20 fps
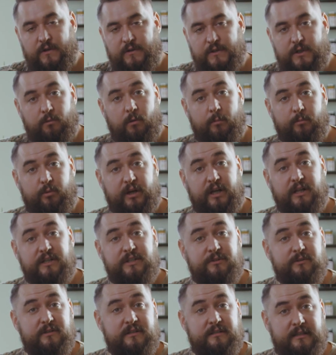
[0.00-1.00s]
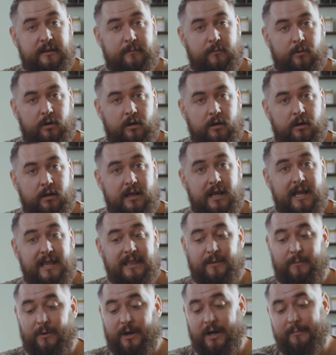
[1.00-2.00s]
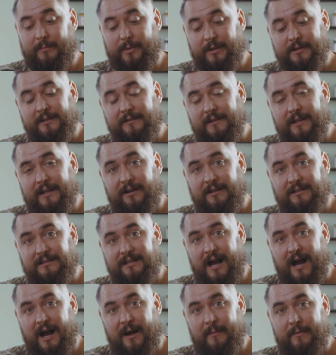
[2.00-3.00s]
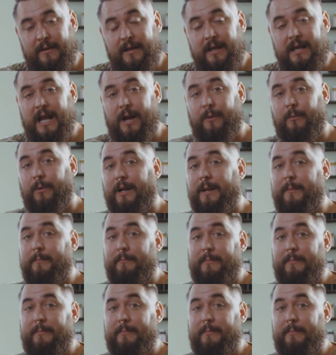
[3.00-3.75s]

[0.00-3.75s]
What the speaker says: So we'll bring it to a simmer, then we're gonna put the lid on top and we're gonna